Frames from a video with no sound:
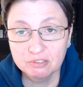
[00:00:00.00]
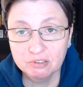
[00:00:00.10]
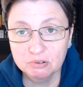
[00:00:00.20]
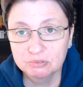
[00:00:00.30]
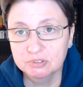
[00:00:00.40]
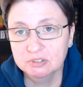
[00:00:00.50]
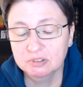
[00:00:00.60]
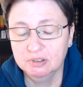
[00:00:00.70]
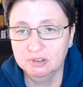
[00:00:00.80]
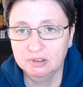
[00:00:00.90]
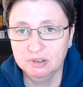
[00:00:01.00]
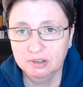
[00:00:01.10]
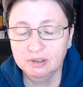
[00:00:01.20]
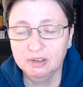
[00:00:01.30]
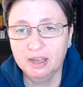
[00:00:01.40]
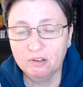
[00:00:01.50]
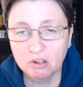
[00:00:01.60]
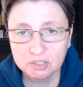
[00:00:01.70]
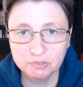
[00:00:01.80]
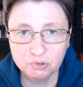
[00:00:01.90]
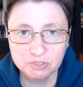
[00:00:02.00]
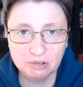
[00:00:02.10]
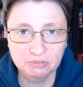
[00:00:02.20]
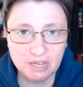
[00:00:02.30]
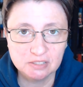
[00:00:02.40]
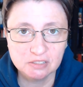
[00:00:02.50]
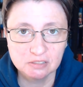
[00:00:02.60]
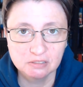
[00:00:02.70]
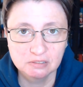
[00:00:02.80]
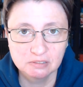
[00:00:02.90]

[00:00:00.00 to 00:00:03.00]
those on all of those outlets.